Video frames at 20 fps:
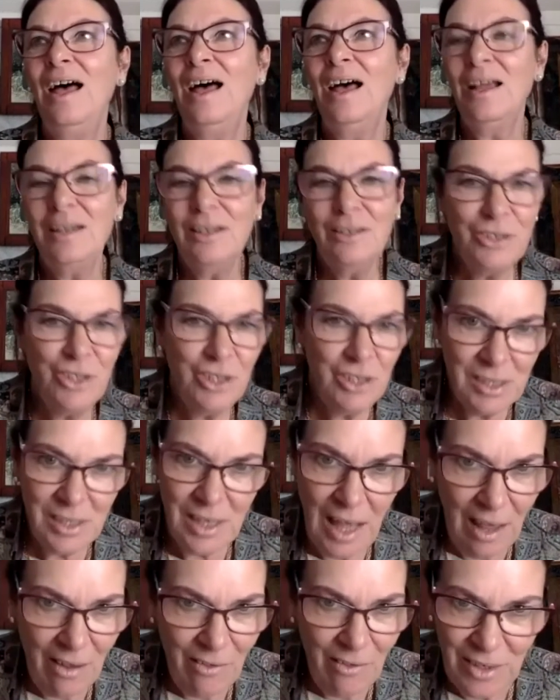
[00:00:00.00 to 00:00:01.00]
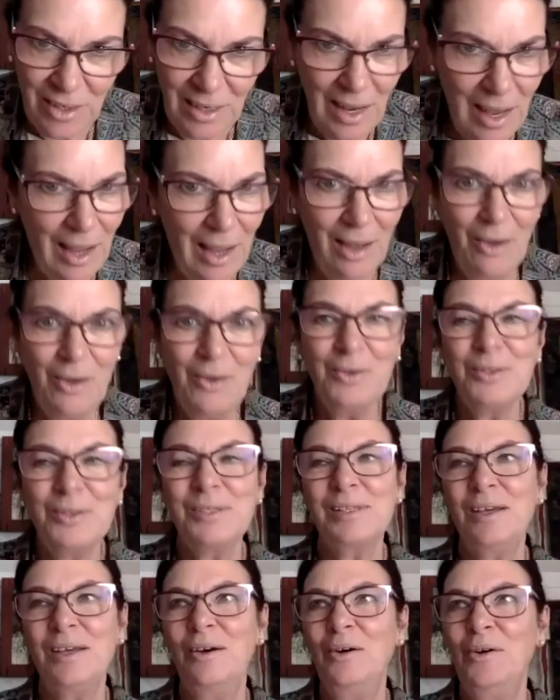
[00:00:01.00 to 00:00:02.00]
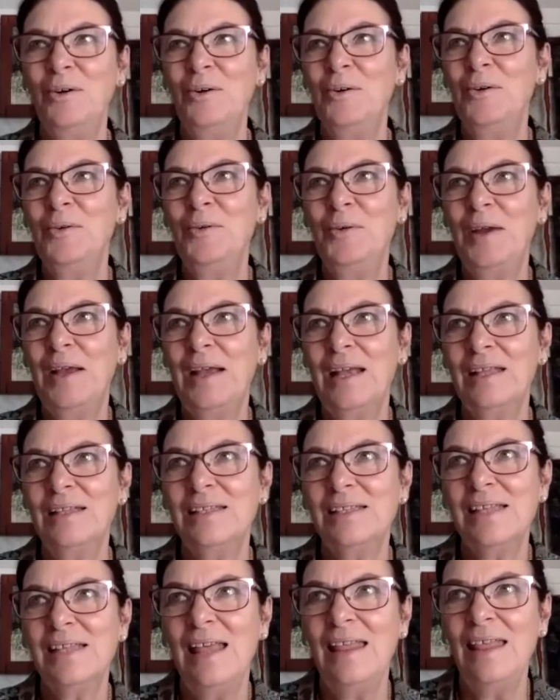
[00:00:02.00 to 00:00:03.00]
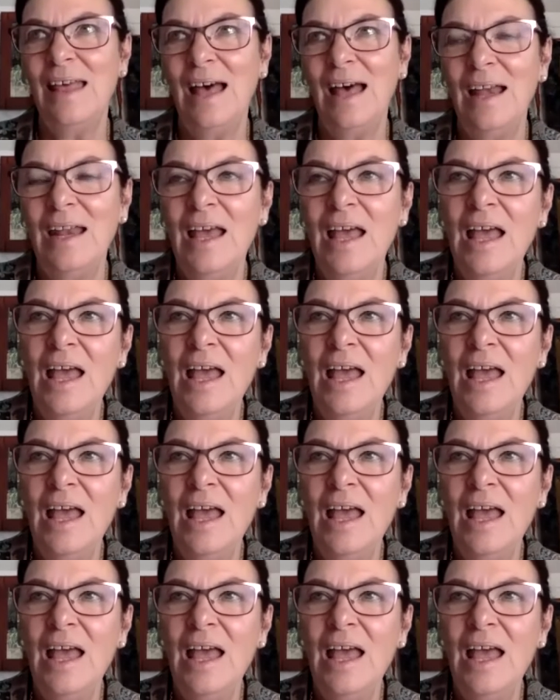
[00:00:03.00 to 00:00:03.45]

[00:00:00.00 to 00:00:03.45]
I know she's in heaven now, so we can say that.